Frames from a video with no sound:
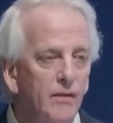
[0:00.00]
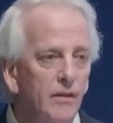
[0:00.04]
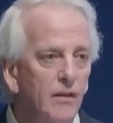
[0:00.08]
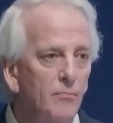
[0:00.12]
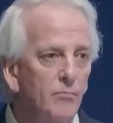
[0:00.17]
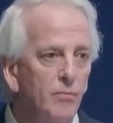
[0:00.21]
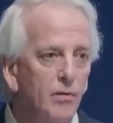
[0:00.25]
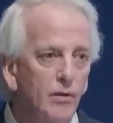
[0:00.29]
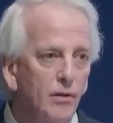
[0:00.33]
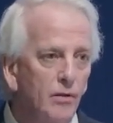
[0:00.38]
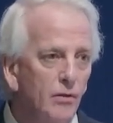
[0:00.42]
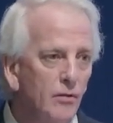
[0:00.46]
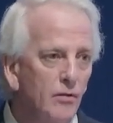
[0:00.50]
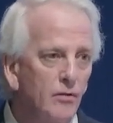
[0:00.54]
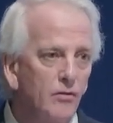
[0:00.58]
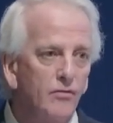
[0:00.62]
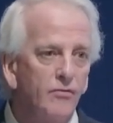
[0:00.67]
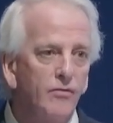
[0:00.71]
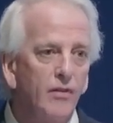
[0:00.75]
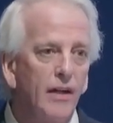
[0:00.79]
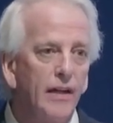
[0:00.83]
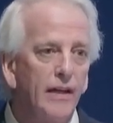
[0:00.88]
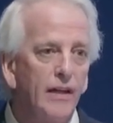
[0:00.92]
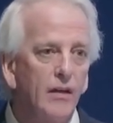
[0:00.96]
a balloon
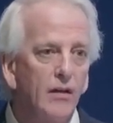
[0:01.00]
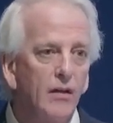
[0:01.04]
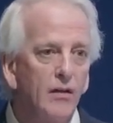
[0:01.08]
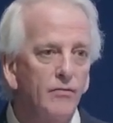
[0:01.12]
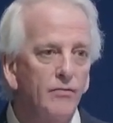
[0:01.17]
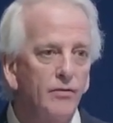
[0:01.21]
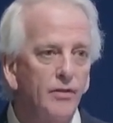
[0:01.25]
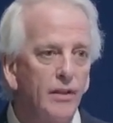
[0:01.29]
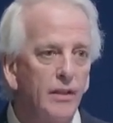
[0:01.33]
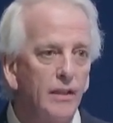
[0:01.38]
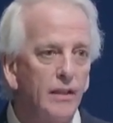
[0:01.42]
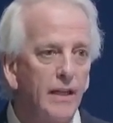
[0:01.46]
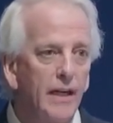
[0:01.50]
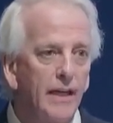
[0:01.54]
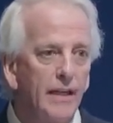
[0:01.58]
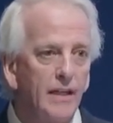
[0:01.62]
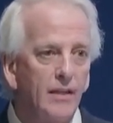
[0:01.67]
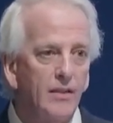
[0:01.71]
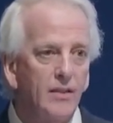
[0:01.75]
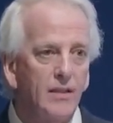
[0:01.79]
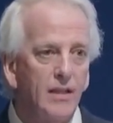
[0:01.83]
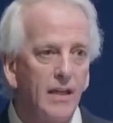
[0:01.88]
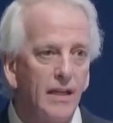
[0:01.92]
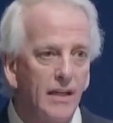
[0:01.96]
flying over the United
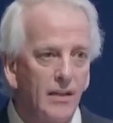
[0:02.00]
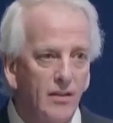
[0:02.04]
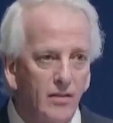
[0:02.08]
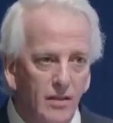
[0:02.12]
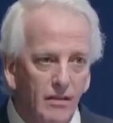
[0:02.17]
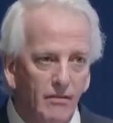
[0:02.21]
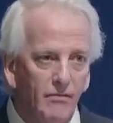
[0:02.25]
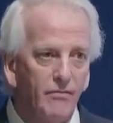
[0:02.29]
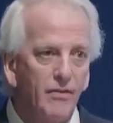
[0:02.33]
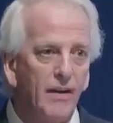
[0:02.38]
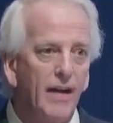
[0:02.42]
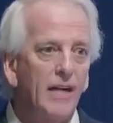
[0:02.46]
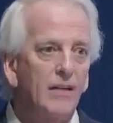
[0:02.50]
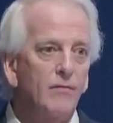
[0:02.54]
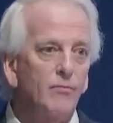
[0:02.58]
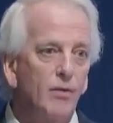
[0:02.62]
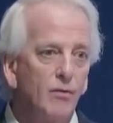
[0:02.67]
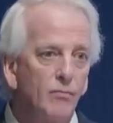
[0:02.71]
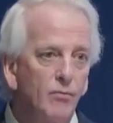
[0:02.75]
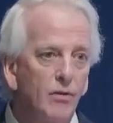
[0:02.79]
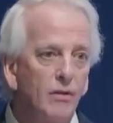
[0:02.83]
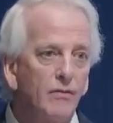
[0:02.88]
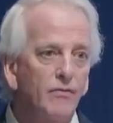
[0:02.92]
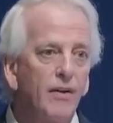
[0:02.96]
States. In fact, we would have